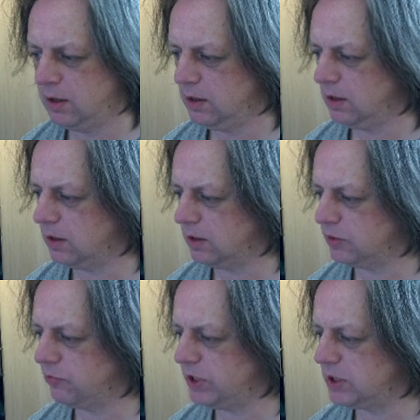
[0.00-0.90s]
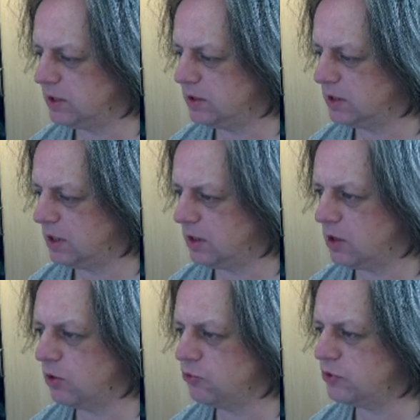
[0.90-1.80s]
the recent
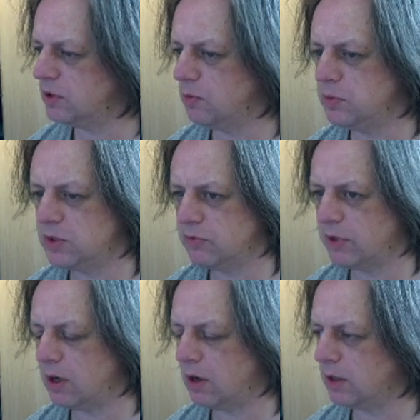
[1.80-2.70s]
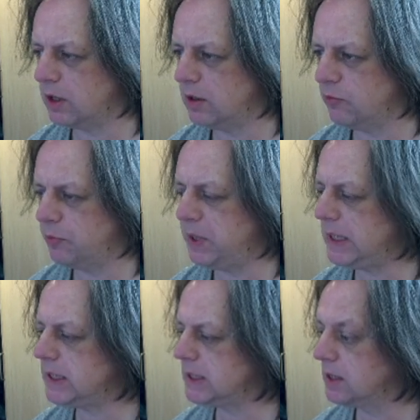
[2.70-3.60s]
contretemps regarding
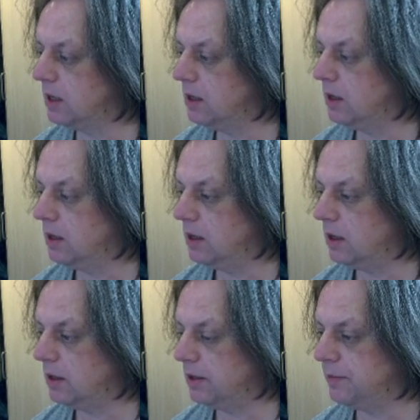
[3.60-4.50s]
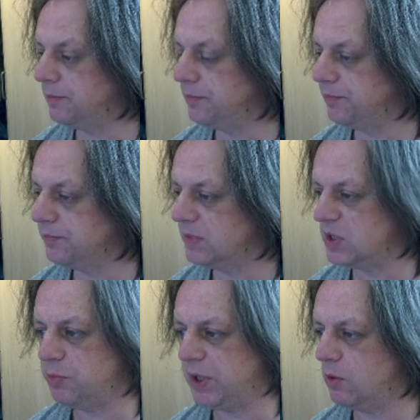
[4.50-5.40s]
Rapidus. This
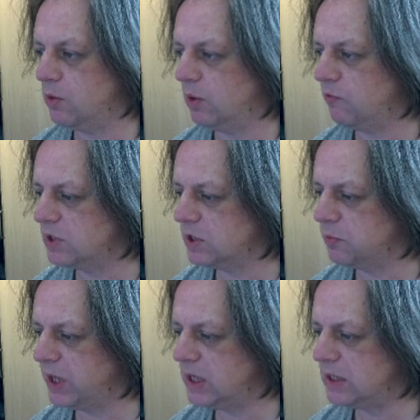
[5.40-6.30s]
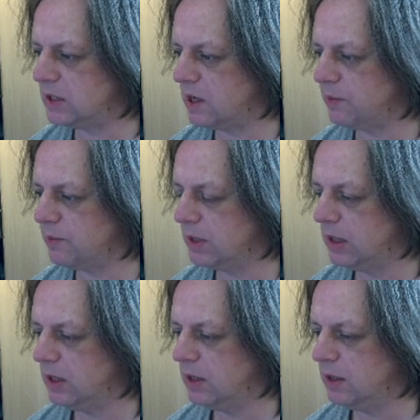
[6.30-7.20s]
has been going on for some years now,
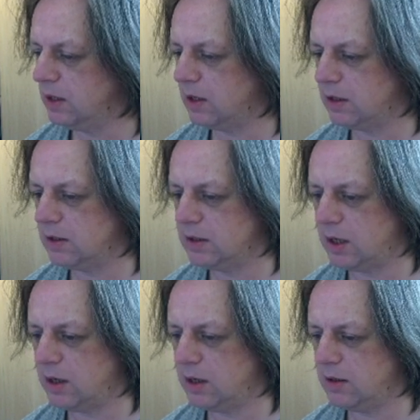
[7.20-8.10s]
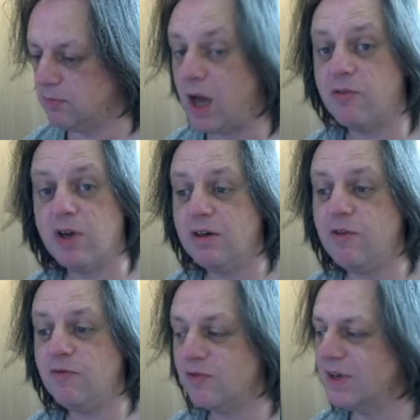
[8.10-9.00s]
and I've had
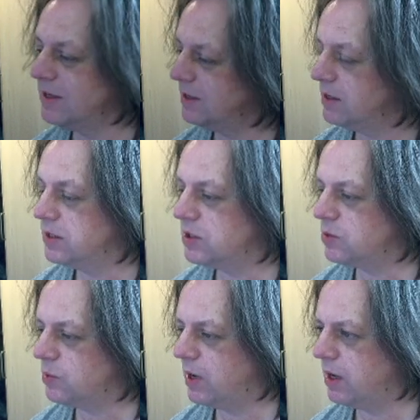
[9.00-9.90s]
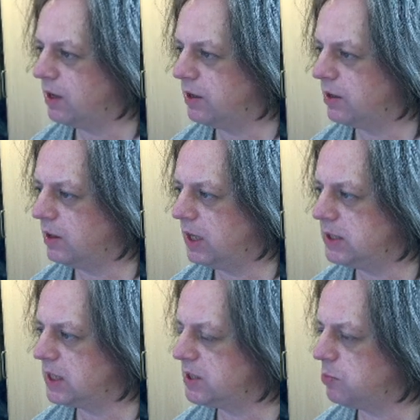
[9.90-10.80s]
enough. So
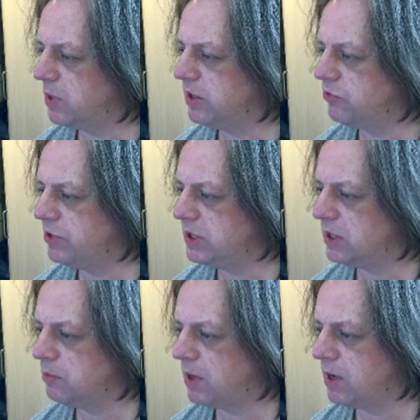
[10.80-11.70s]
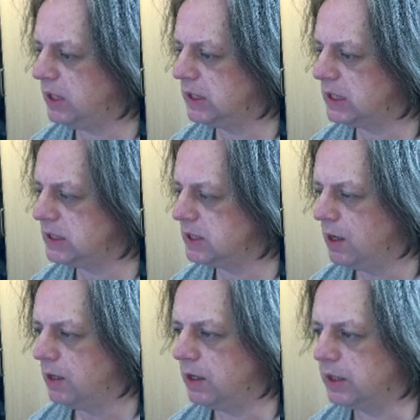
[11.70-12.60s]
let's explain the reasoning behind this
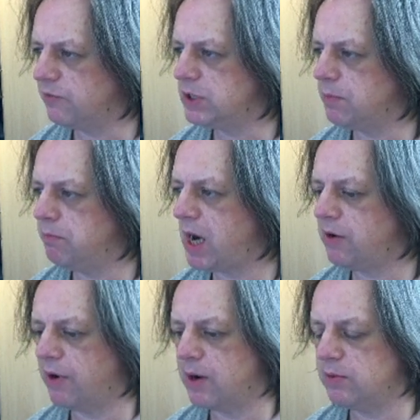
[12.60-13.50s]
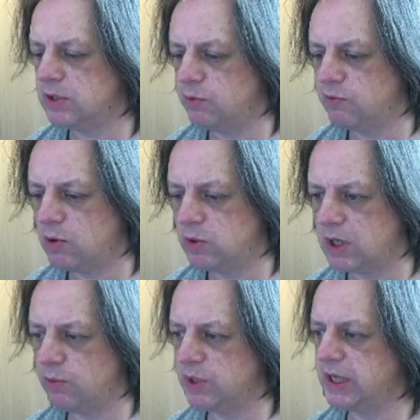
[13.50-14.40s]
and give you some background. So of course
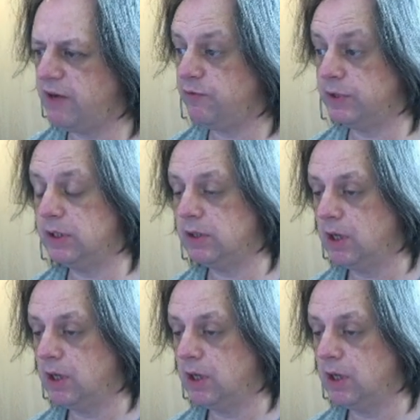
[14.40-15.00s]
I was gifted